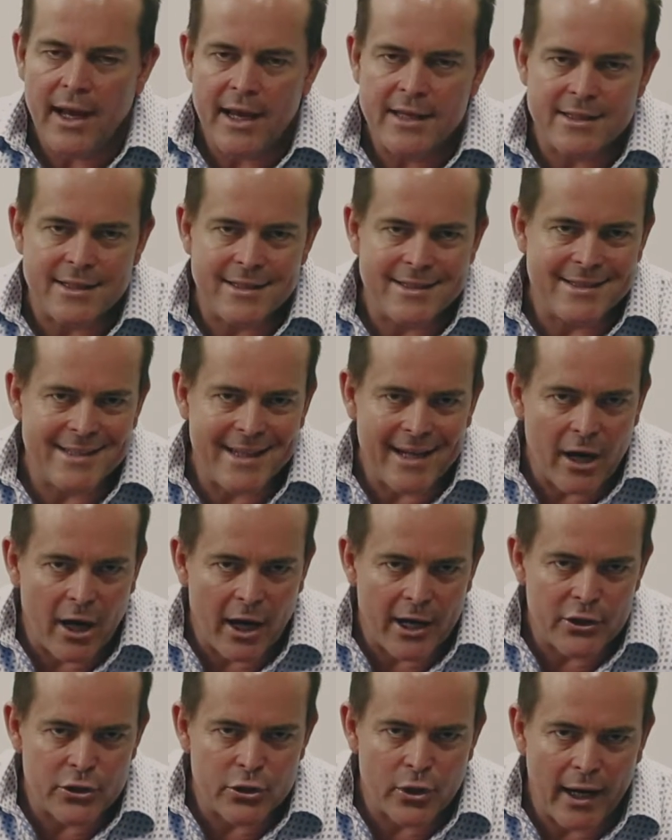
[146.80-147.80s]
as it
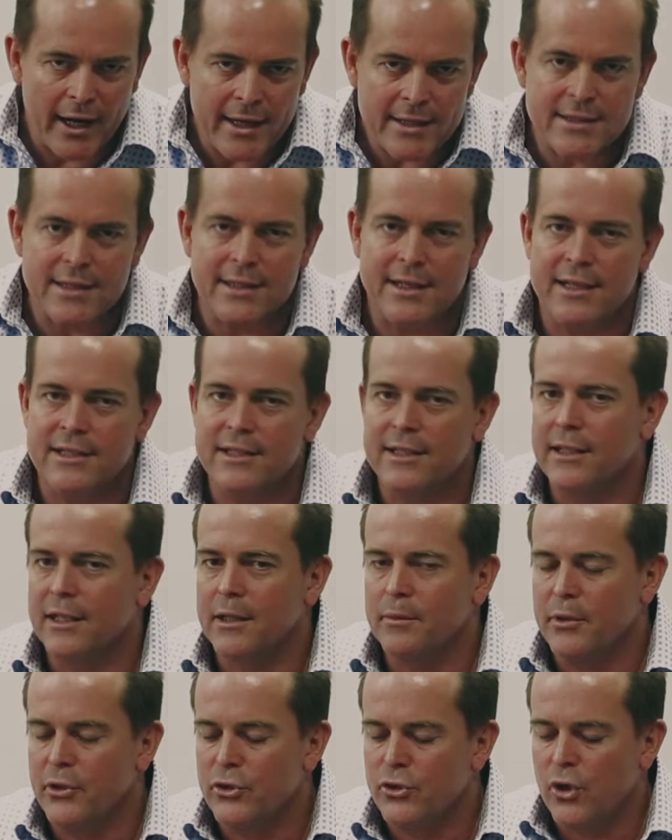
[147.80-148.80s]
dehydrates and gets a
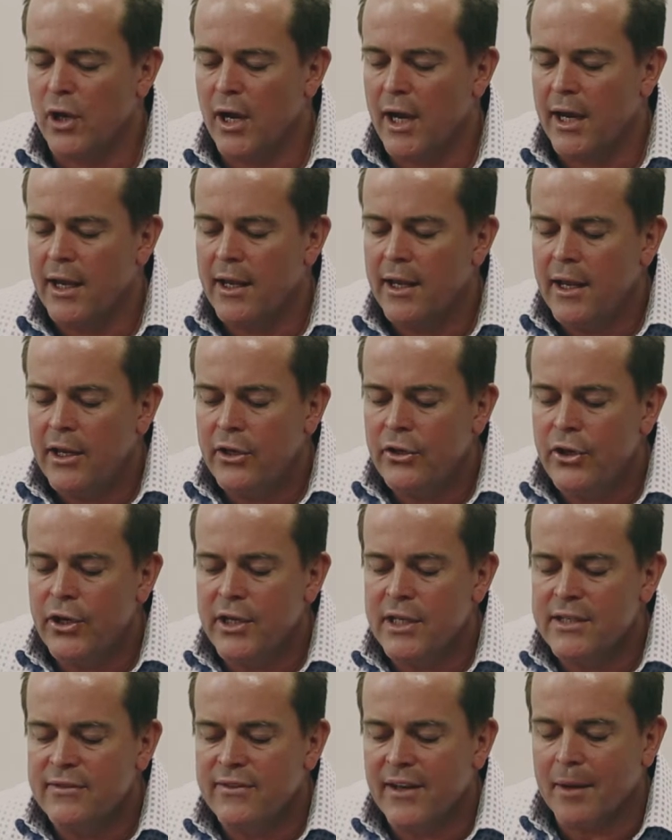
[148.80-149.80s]
little bit drier, you
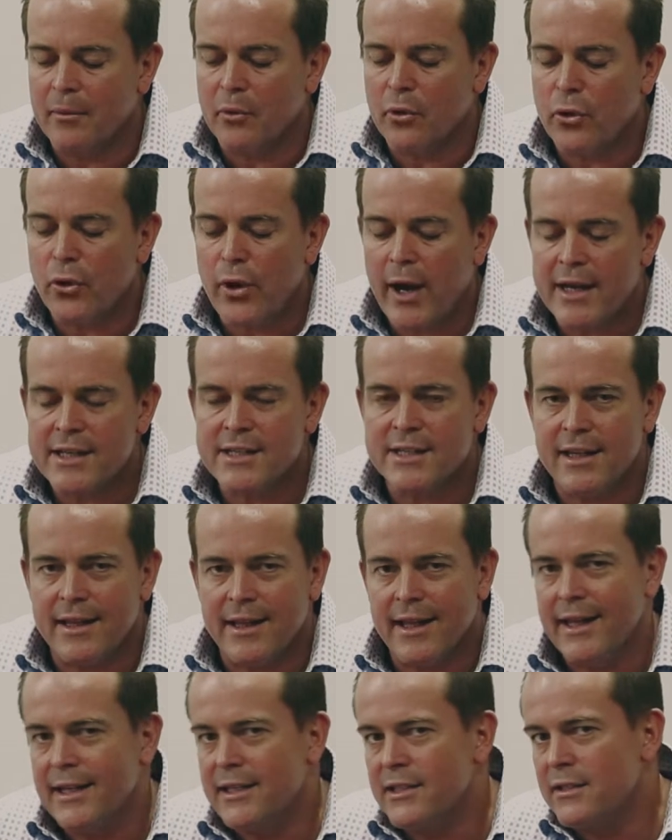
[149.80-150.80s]
can develop cracks
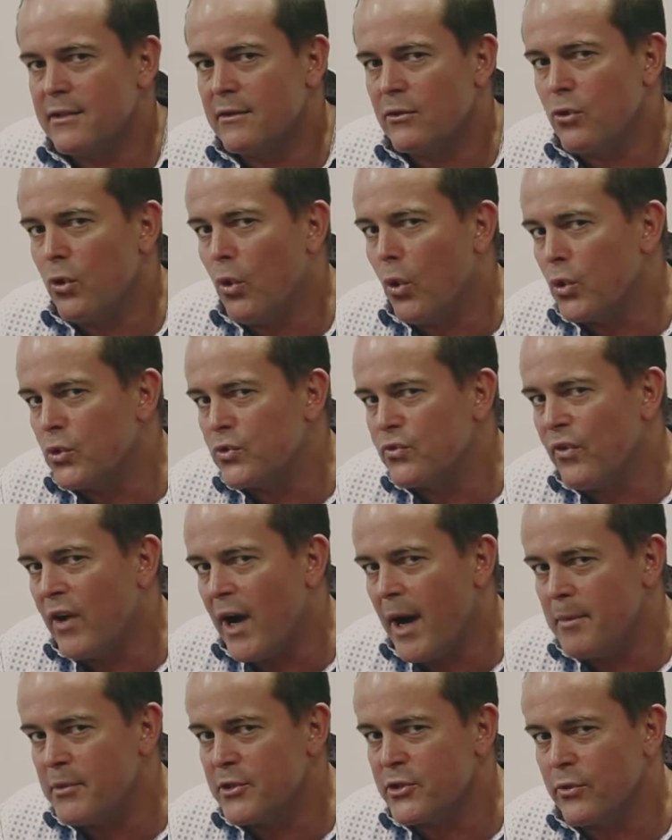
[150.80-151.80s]
in these coarse
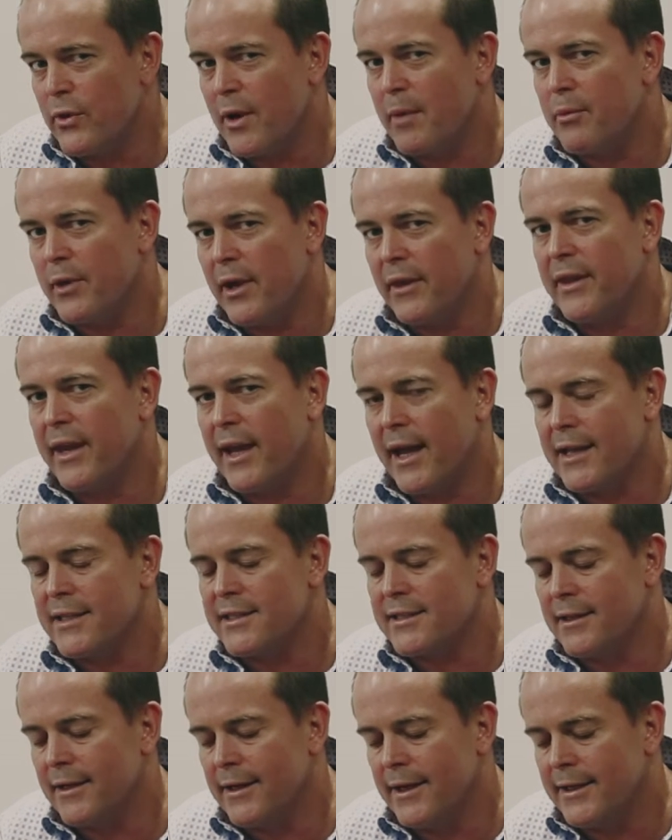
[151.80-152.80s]
fibres that wrap around the
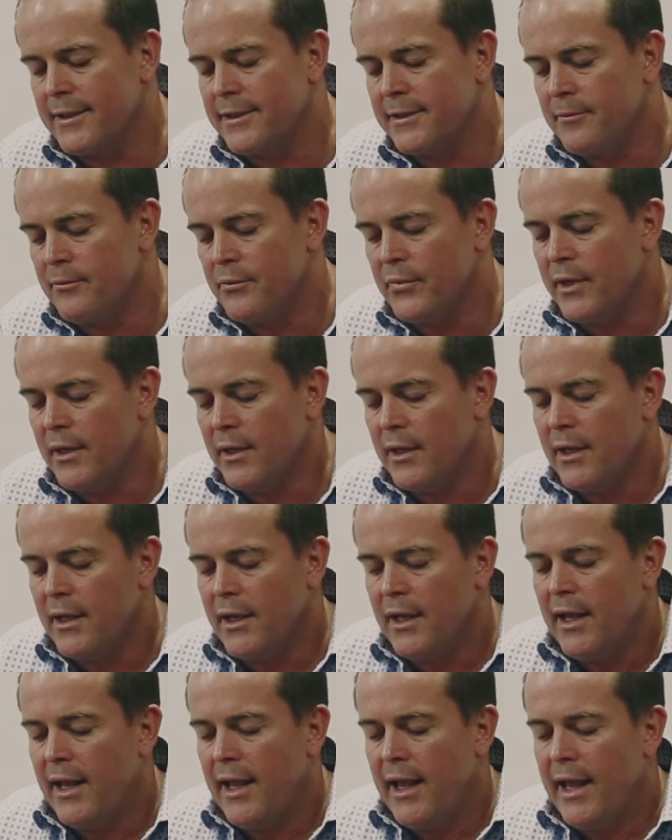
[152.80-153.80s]
outside.
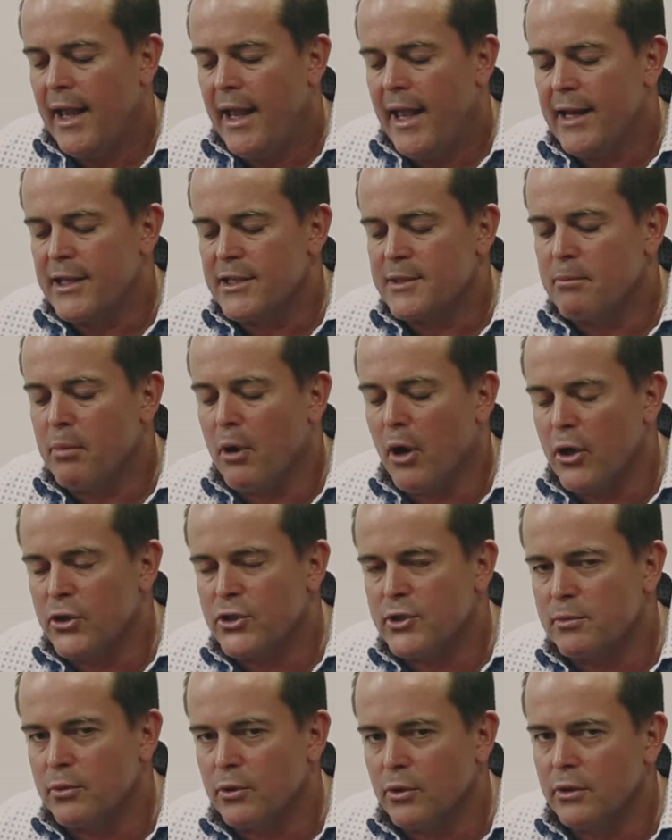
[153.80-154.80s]
And it's
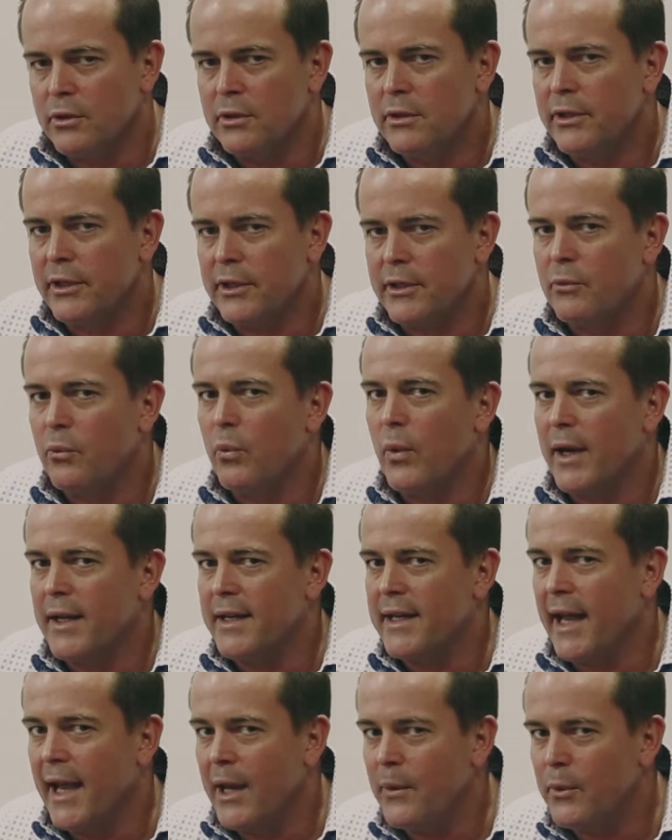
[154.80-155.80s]
possible that
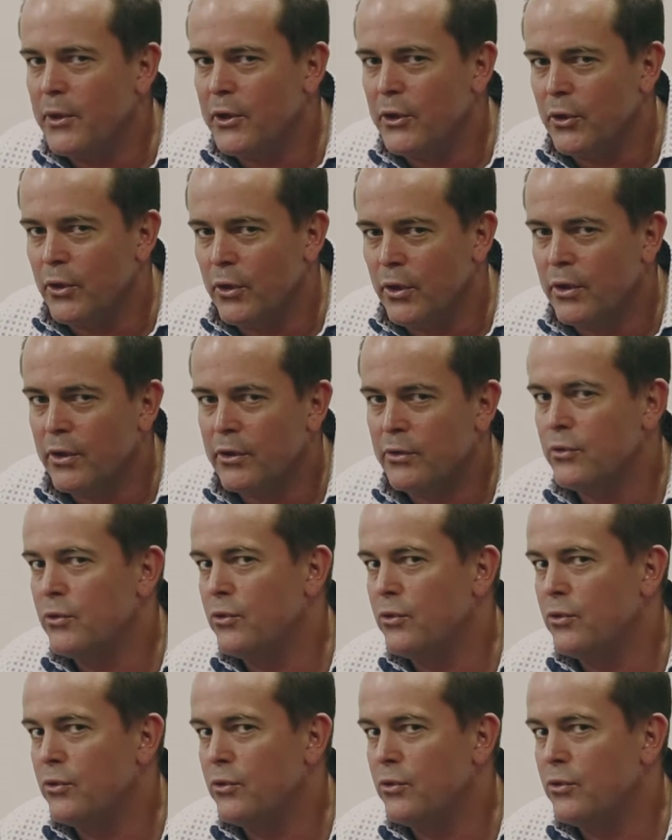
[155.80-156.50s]
one day, when you're